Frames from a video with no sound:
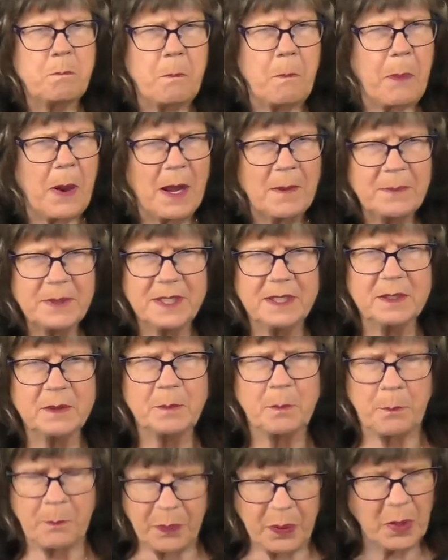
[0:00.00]

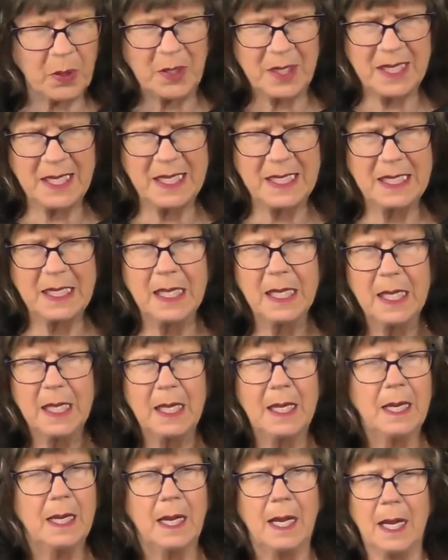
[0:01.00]
pumpkin pudding,
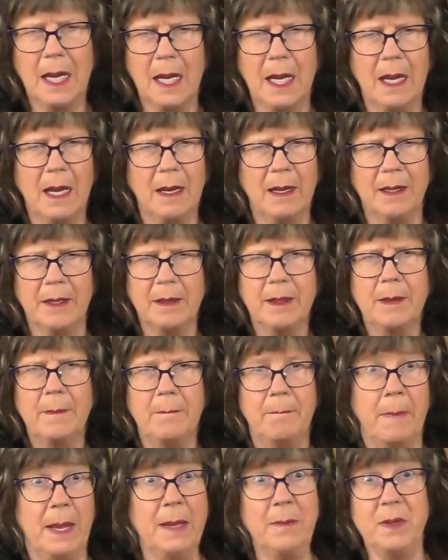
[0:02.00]

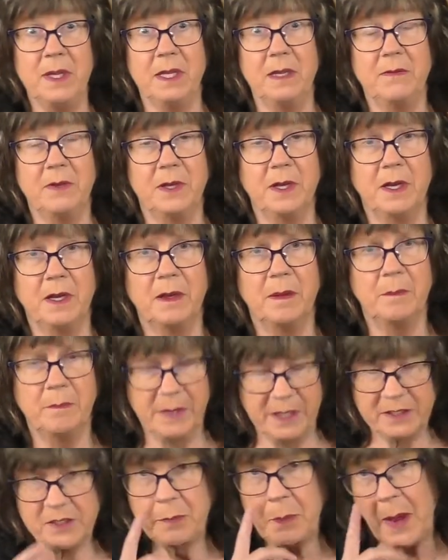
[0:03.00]
maybe even a
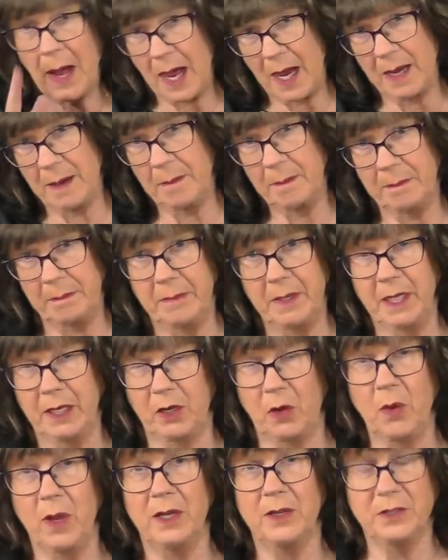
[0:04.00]
mince pie. I'm not
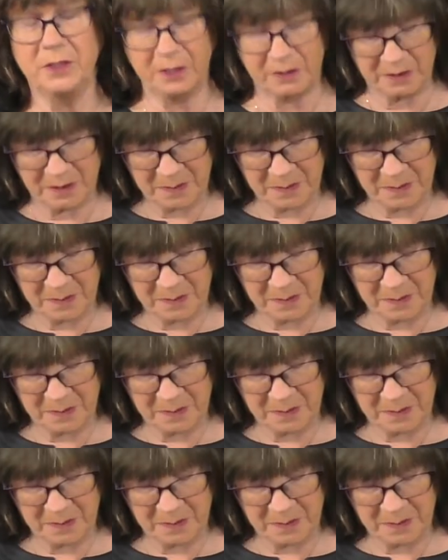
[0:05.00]
quite sure